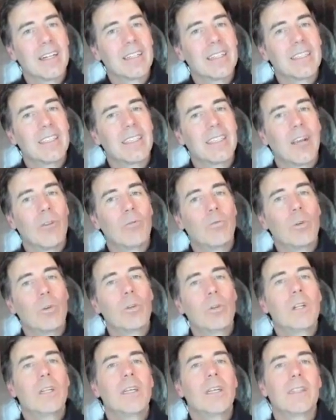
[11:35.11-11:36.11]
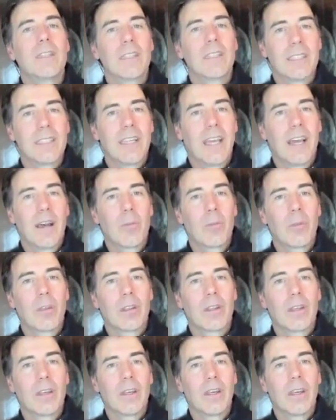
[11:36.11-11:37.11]
stay rooted in this depth
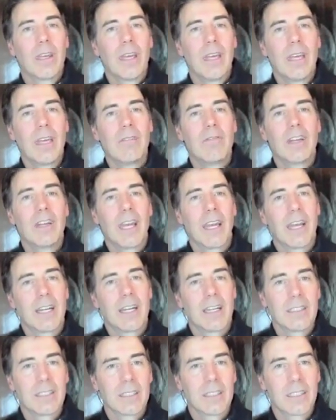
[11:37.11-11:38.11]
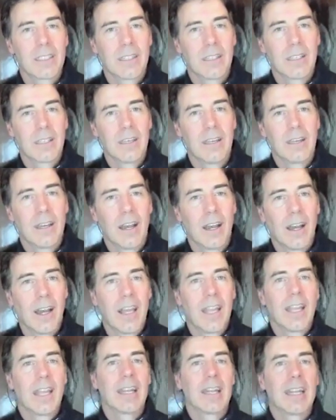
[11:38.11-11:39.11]
even as
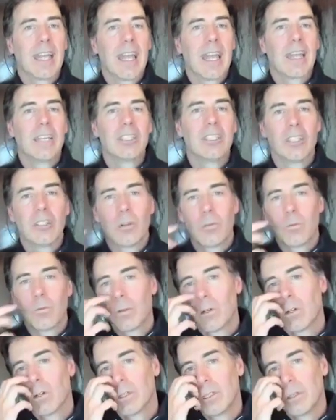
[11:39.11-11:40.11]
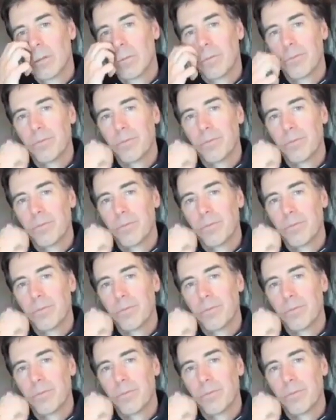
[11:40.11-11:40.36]
I engage in the world?